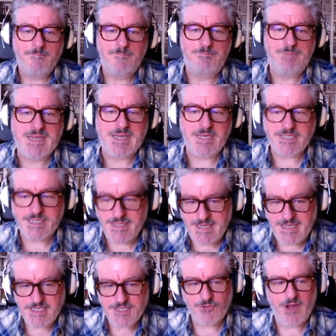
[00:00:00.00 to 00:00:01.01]
Because
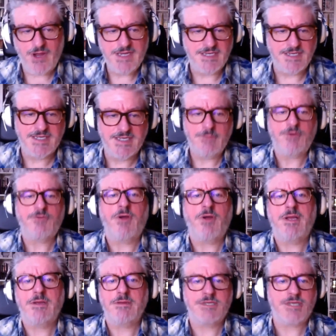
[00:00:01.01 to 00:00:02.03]
these writers, they would
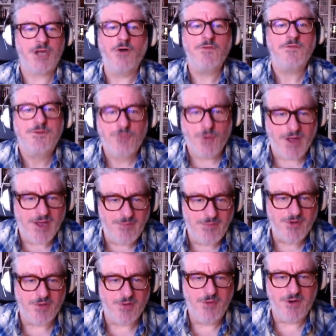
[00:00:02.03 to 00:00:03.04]
often write a
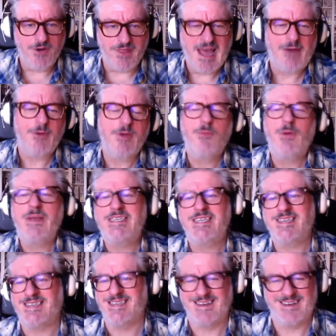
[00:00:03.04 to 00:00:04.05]
book a month. Harry
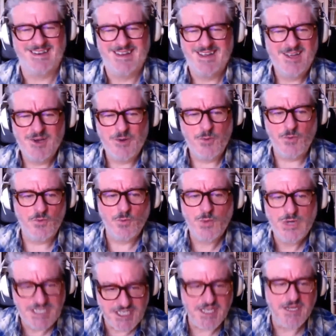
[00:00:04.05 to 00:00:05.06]
Whittington, we
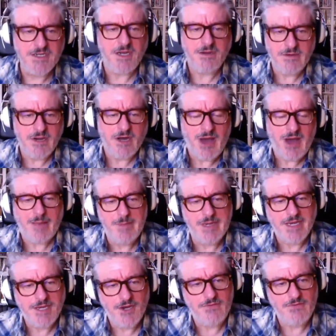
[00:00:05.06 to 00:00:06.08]
still don't know how
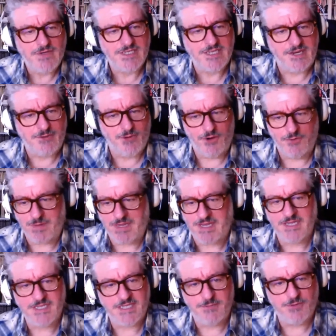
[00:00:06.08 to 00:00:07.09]
many novels he wrote
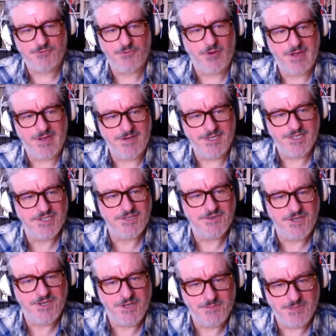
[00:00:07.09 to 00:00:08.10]
because he would write under
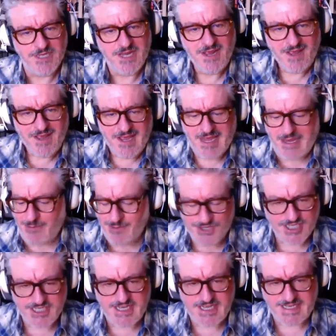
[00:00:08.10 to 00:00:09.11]
pseudonyms. He would
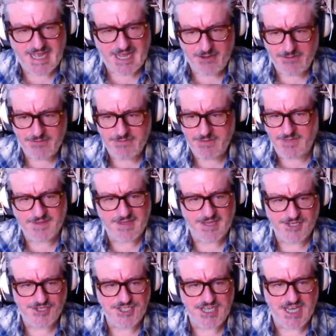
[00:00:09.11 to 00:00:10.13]
just sit down at the
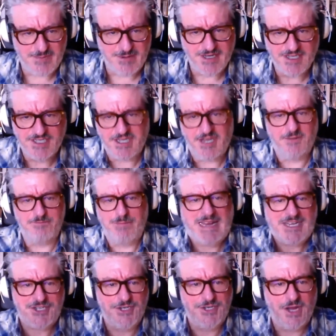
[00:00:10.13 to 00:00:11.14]
kitchen table and start
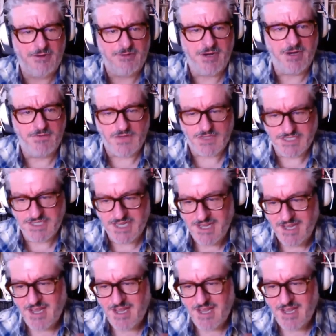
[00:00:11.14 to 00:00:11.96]
bashing out novels.